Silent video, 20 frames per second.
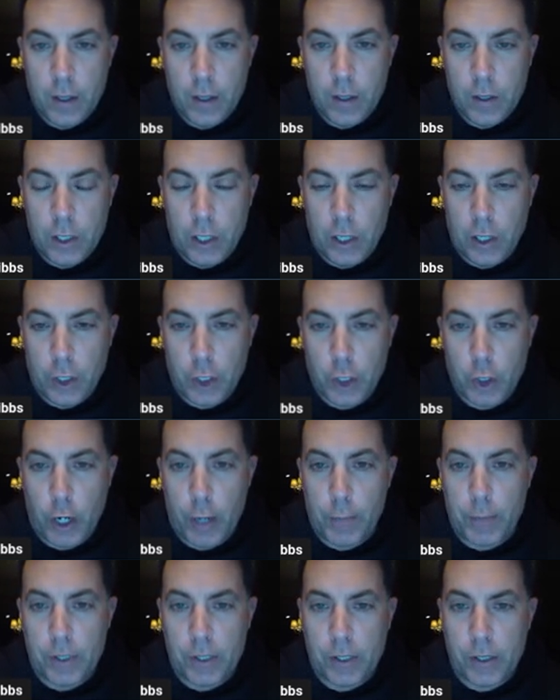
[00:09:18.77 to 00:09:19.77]
to the
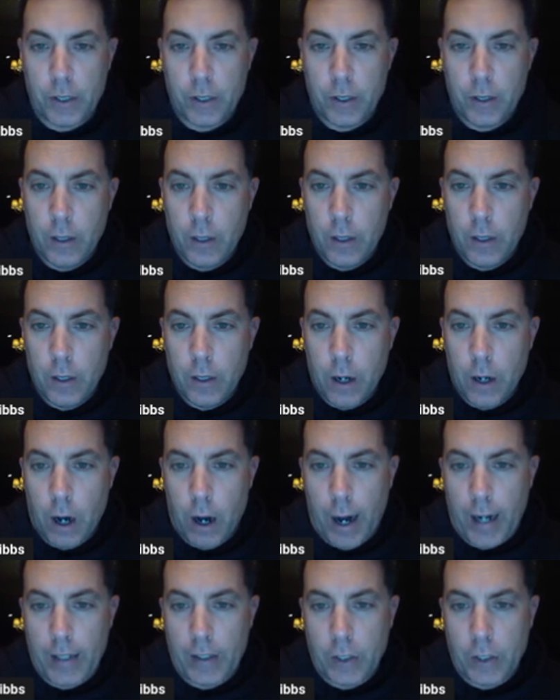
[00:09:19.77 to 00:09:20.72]
trips. All right,